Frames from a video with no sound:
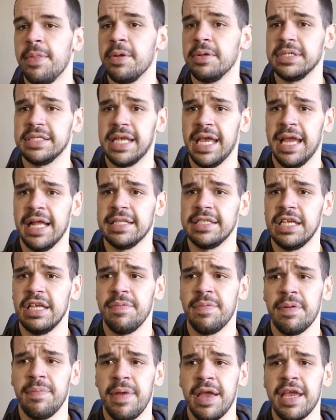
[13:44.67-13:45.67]
those gains that
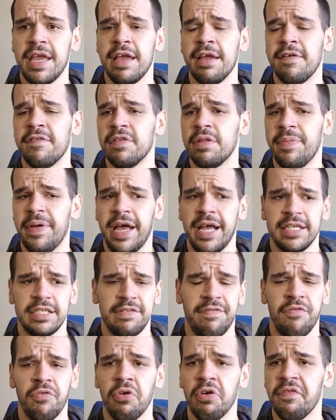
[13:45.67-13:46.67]
you've been making over the
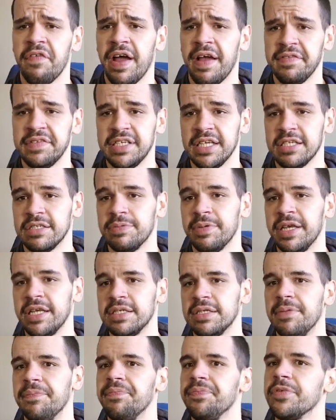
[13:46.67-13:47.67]
past 4, 5, 6
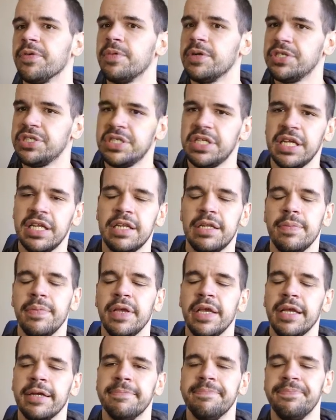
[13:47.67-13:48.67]
weeks, which tend to
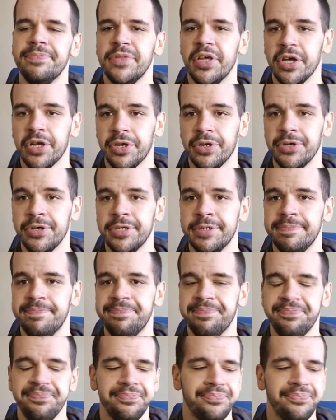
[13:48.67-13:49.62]
be a good